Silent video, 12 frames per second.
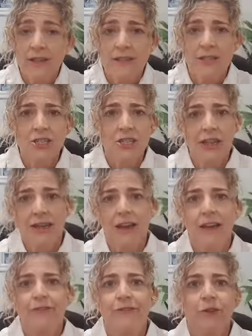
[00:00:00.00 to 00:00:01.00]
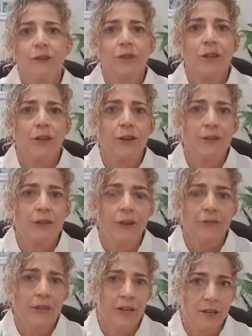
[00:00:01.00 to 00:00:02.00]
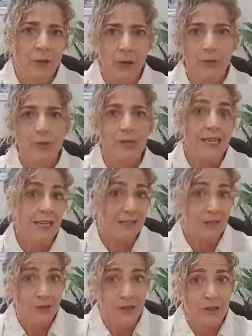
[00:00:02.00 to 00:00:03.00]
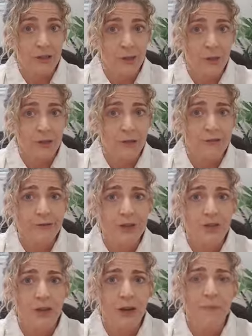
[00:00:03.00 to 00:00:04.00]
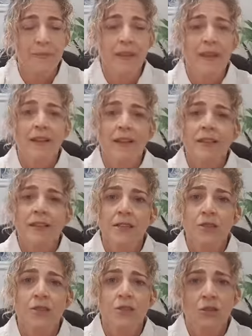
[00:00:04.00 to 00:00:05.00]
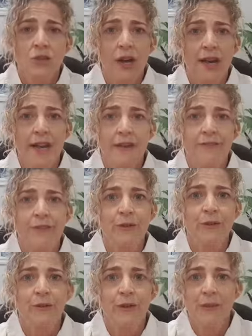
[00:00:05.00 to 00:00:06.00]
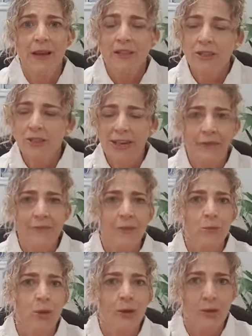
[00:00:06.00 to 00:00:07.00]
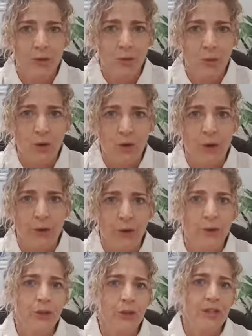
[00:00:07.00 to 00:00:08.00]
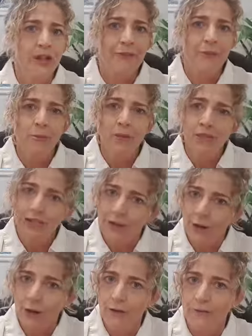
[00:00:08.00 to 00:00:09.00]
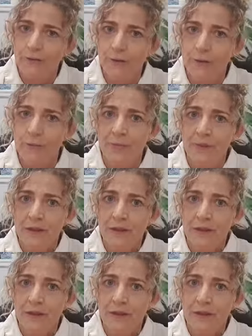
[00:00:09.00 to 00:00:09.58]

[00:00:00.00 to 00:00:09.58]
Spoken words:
So check out a few of the herbal teas that are at your local health food shop, that you could try out a few of them, and you could have them when you're at work, or you could have them when you get home from